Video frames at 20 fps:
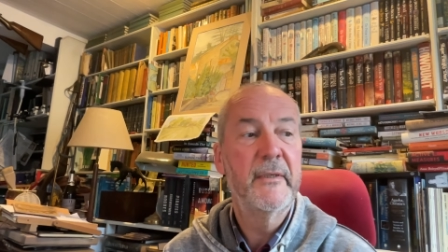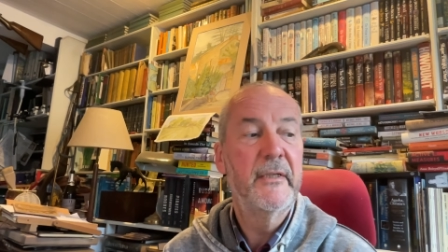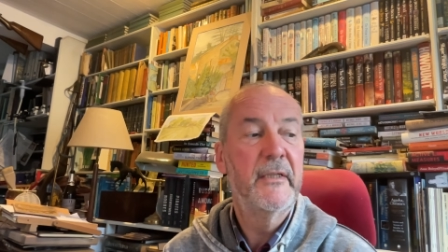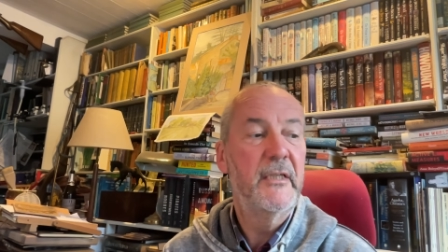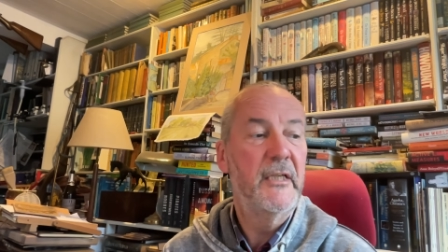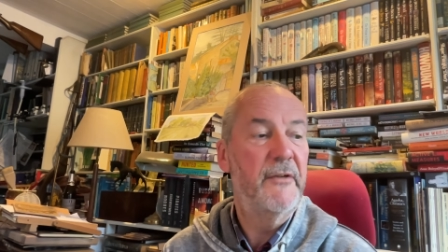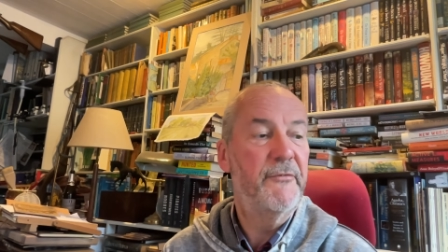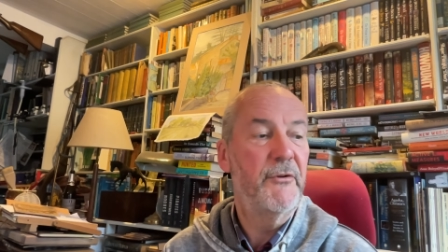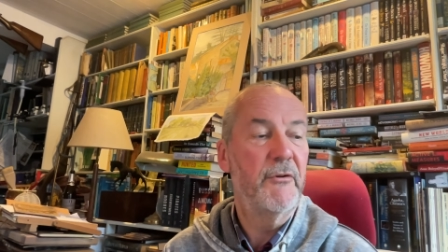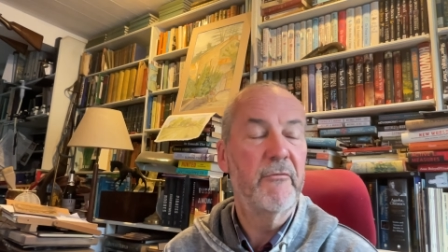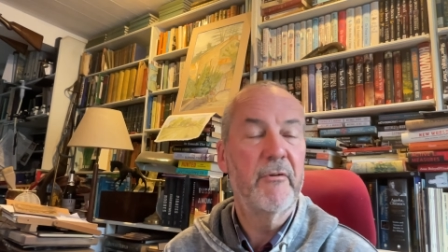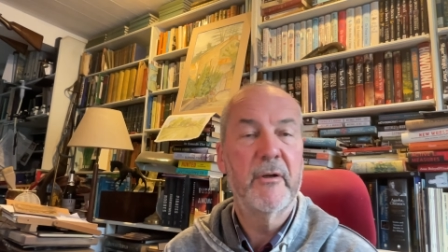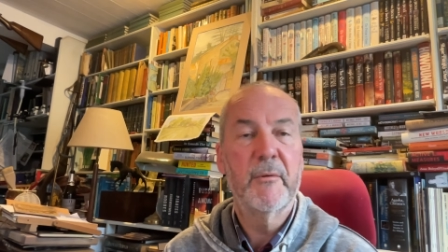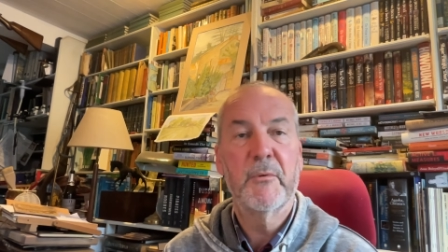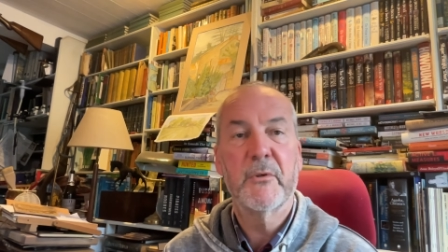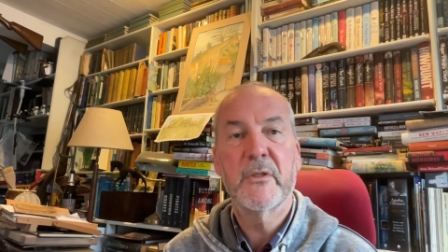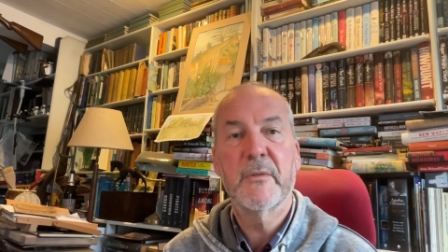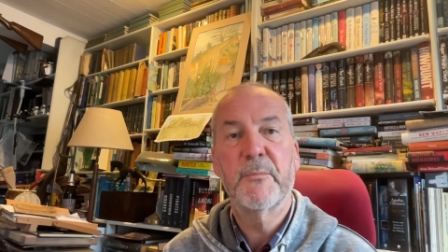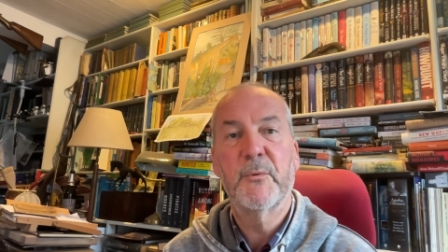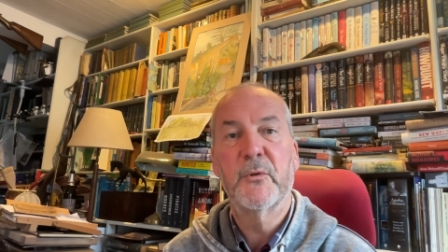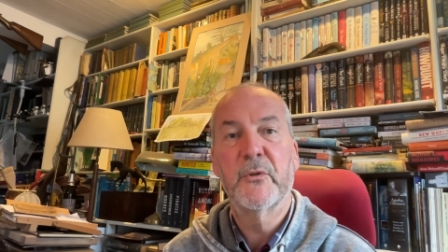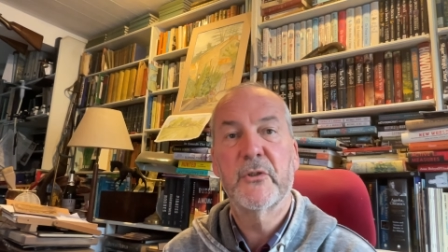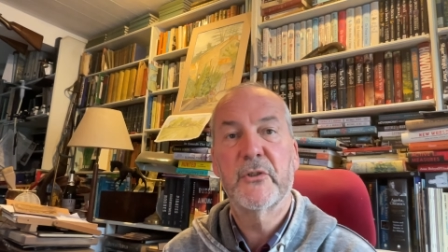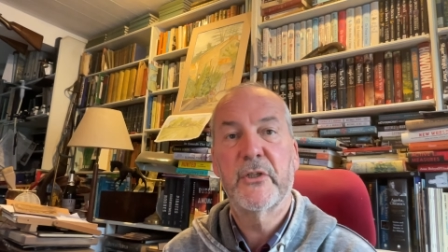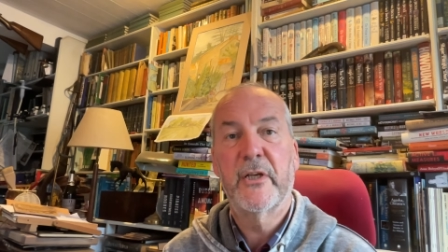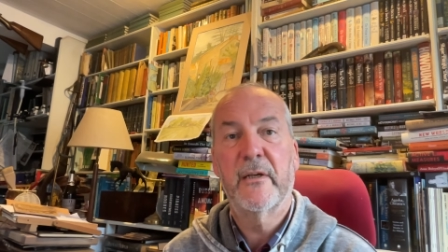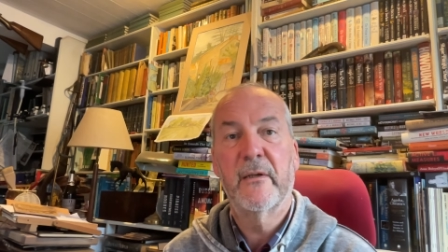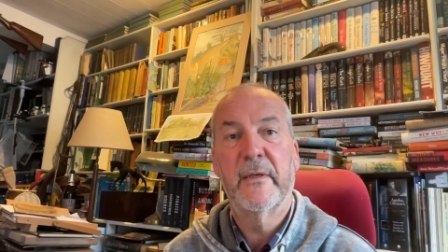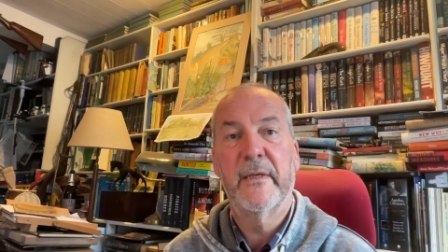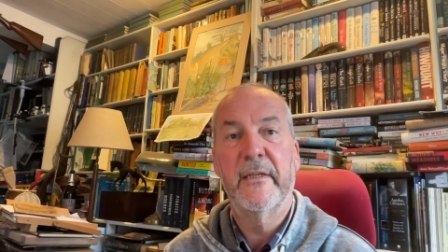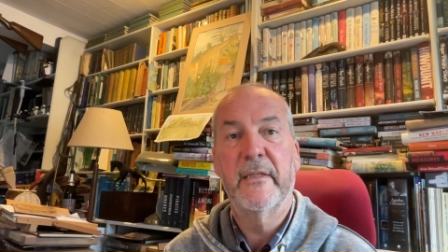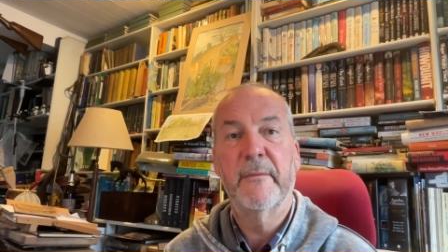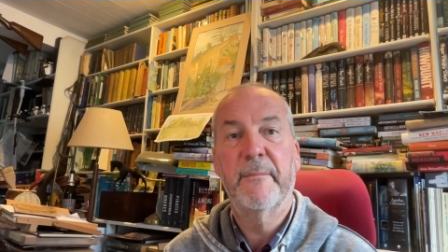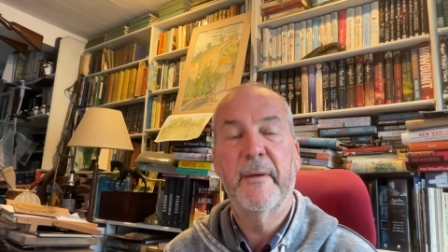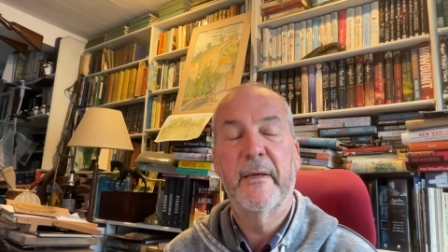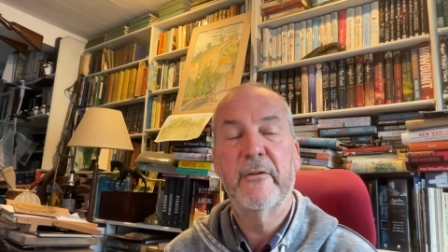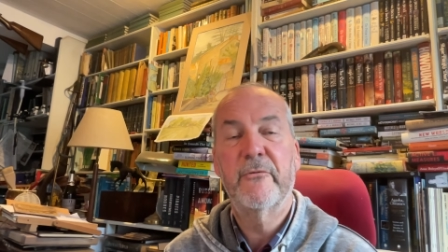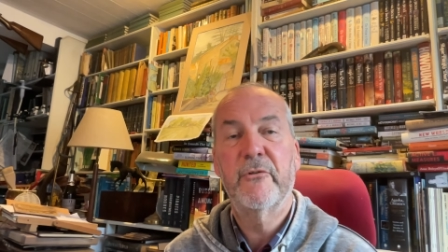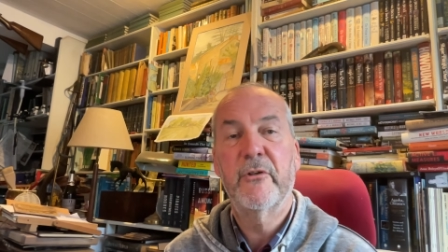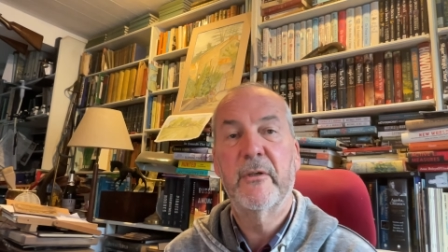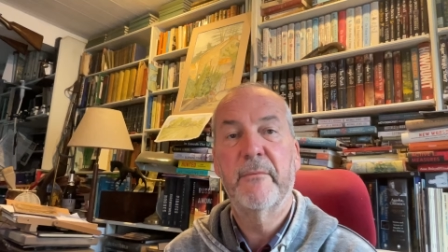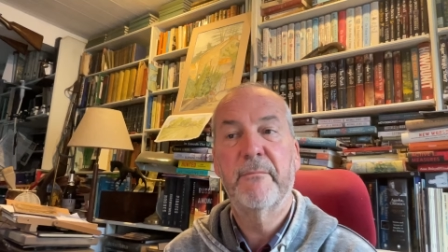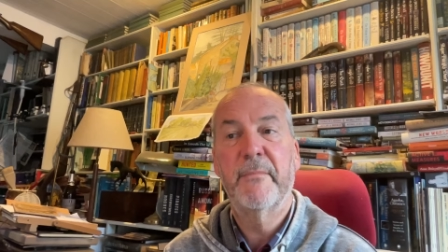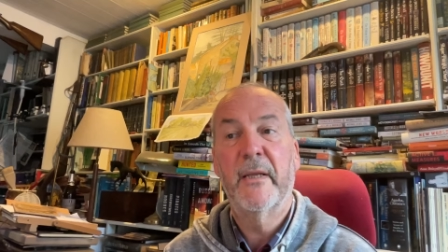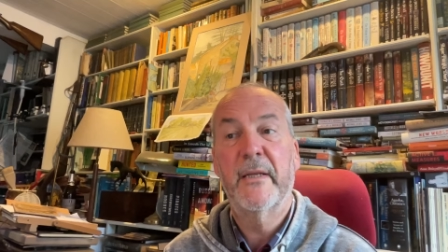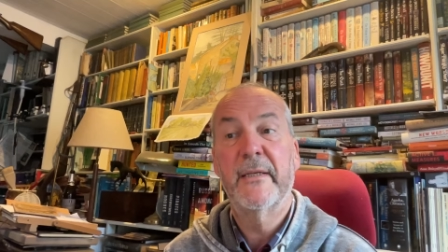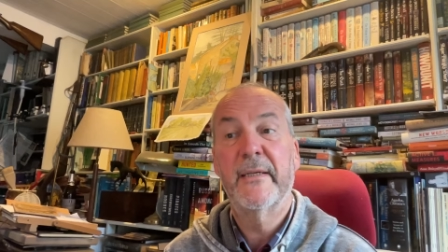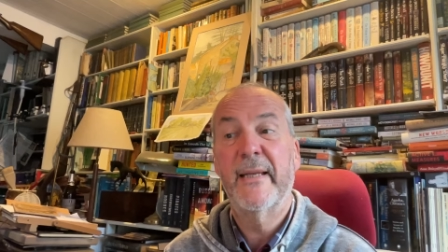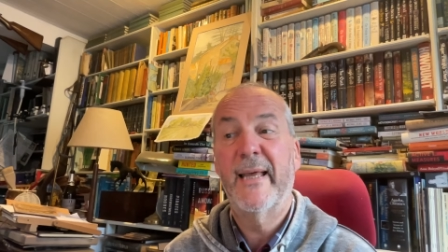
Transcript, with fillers: If you really want to support the channel, hit the Patreon button.